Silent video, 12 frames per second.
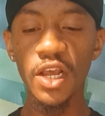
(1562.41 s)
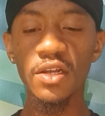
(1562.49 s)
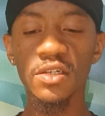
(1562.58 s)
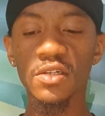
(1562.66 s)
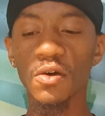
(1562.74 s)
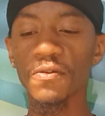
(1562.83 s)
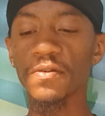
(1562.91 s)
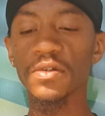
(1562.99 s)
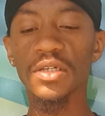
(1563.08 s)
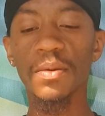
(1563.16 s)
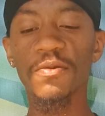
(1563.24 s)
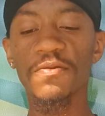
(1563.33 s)
So for
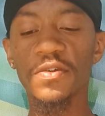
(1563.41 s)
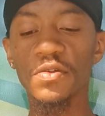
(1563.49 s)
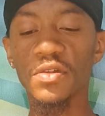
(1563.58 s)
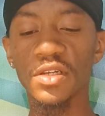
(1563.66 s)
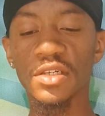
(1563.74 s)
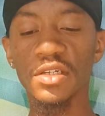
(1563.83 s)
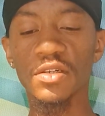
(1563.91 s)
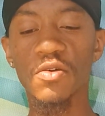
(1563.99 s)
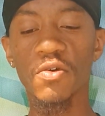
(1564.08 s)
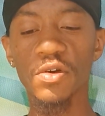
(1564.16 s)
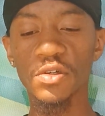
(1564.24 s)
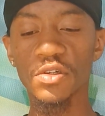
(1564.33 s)
some of you, this is
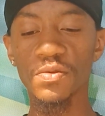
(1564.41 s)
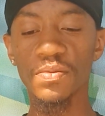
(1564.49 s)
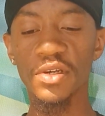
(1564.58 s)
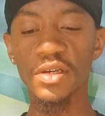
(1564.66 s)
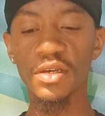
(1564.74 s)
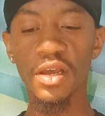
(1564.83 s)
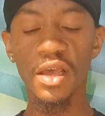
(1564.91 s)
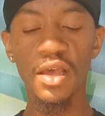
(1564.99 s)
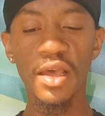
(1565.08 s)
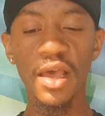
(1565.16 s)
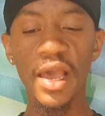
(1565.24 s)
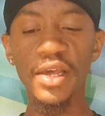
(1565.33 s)
going to
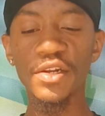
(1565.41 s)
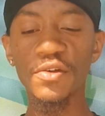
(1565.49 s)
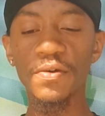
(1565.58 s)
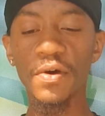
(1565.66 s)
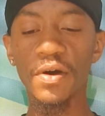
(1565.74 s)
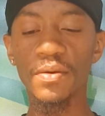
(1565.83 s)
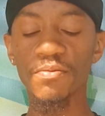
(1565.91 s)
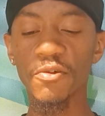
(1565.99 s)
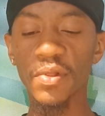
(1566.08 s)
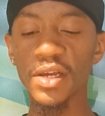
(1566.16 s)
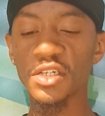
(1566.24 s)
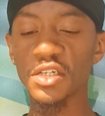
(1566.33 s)
be a new
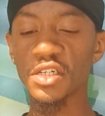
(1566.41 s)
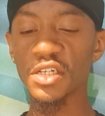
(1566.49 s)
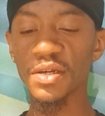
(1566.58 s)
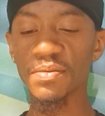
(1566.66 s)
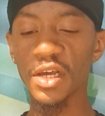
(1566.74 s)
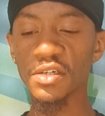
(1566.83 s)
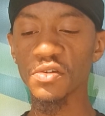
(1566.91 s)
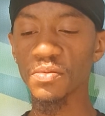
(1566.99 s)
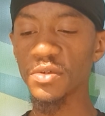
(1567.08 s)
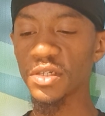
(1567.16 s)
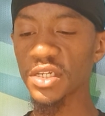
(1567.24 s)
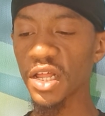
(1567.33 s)
relationship that you'll
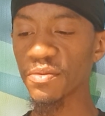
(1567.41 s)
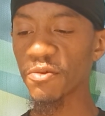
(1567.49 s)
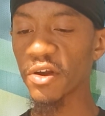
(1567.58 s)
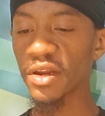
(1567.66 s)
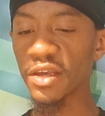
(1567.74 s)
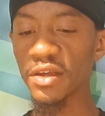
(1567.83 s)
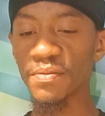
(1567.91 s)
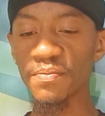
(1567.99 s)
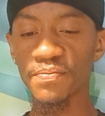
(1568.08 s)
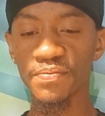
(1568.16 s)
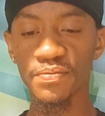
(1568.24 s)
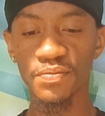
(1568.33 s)
be celebrating in.
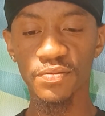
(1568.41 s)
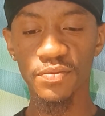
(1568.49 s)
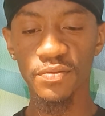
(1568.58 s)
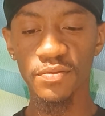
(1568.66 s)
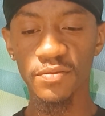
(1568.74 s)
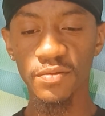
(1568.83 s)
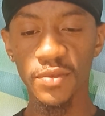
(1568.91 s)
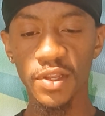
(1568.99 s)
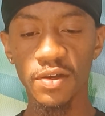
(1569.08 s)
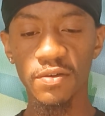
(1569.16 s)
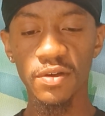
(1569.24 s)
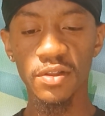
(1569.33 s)

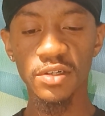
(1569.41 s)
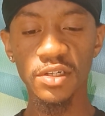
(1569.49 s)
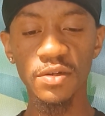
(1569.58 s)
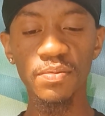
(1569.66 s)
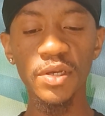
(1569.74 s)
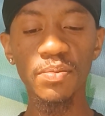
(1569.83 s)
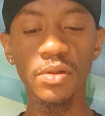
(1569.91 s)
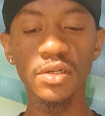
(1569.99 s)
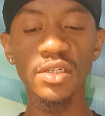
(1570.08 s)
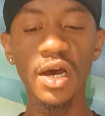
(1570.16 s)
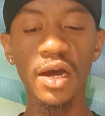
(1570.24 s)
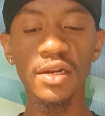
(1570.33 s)
This could be
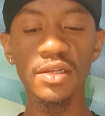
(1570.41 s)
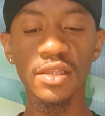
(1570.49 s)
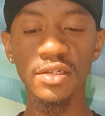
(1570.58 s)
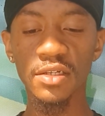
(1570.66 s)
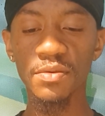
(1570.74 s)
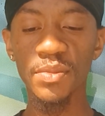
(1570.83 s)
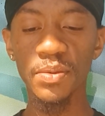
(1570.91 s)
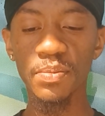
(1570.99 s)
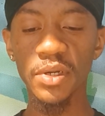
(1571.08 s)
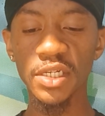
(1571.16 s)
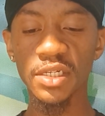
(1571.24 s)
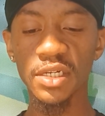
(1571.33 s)
platonic, this could be
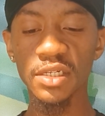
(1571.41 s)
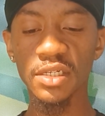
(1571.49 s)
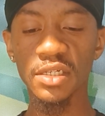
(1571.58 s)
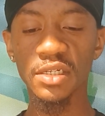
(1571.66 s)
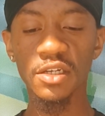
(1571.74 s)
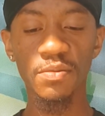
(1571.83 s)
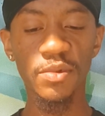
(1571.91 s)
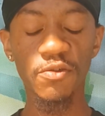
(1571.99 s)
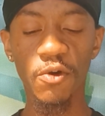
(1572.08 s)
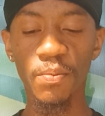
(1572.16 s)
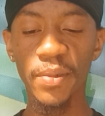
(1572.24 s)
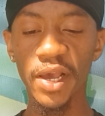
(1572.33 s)
business, this could be
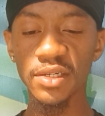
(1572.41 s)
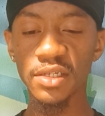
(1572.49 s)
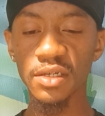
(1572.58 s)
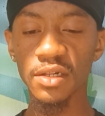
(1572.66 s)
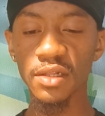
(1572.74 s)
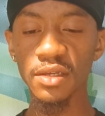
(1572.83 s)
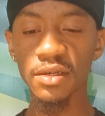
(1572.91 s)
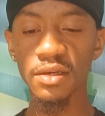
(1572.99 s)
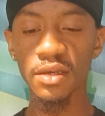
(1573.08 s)
romantically.